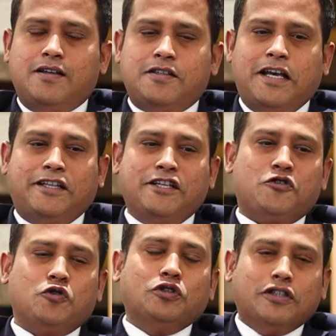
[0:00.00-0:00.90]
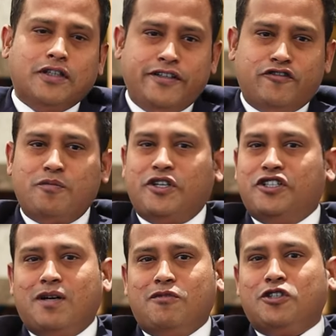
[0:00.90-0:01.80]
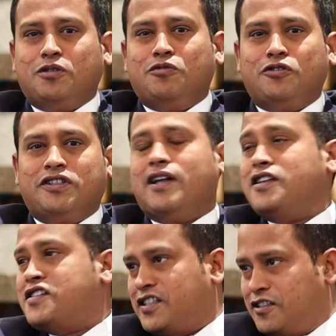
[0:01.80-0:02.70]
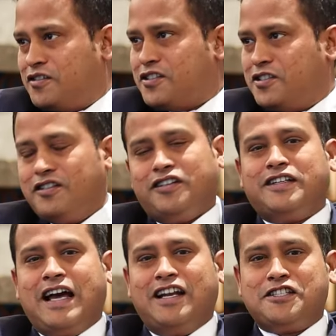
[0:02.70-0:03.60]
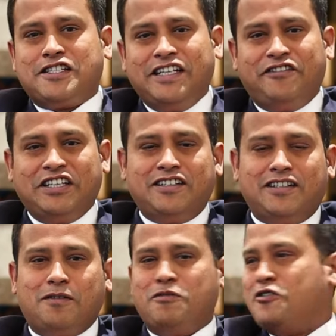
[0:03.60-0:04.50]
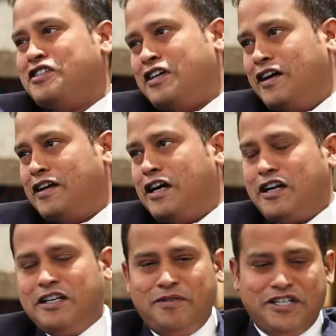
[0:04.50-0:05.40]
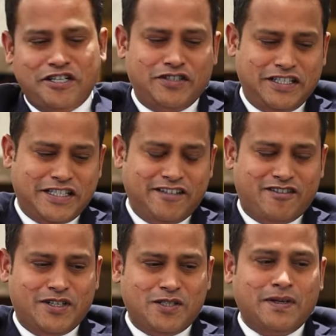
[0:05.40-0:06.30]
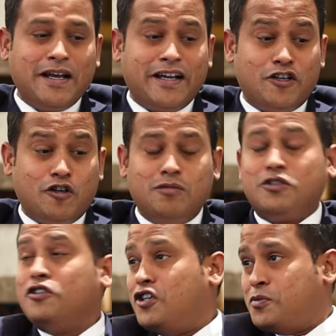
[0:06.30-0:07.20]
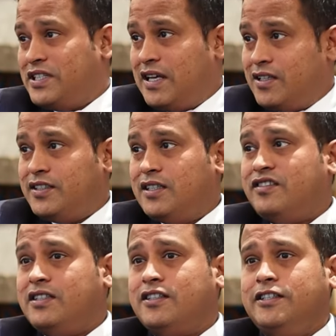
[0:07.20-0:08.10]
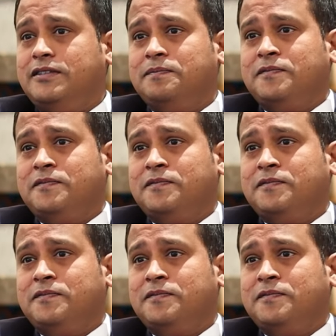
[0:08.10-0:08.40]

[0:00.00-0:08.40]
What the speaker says: See, I think it's too early for me to comment about the other sectors, talents leaving, because I hardly been here for 6-7 months, but I can talk about hospitality definitely.